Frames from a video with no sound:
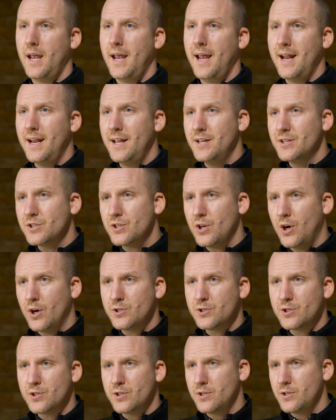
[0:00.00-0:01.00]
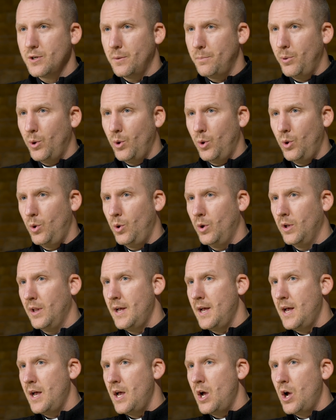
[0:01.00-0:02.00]
and he starts to pull
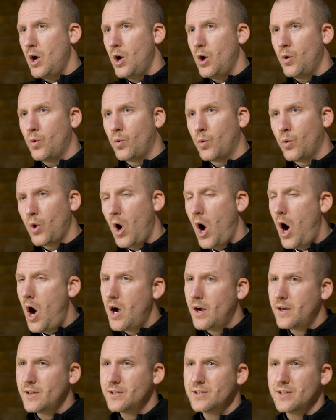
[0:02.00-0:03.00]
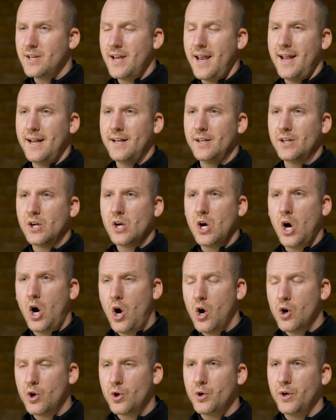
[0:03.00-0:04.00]
rocks and
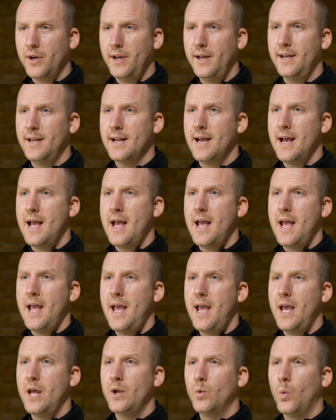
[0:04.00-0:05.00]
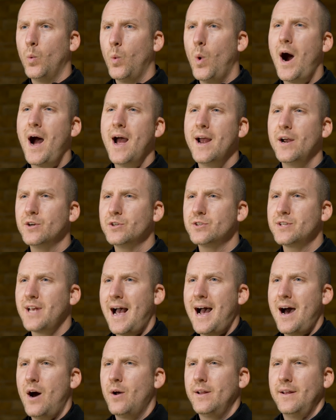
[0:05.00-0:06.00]
concrete and wires
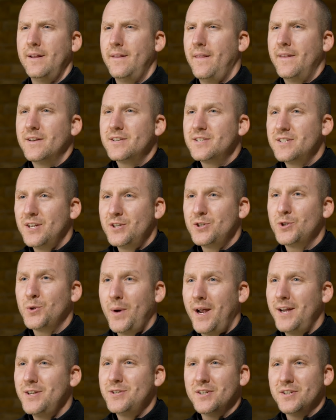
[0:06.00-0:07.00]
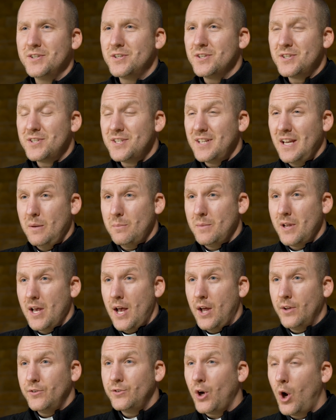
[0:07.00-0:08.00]
out, and the situation just seemed
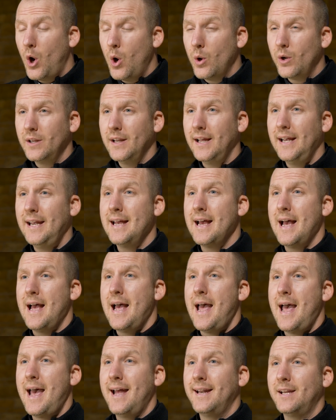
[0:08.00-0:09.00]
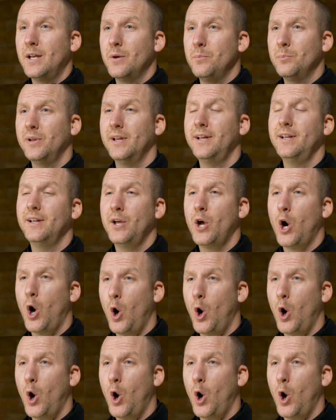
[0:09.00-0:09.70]
totally and completely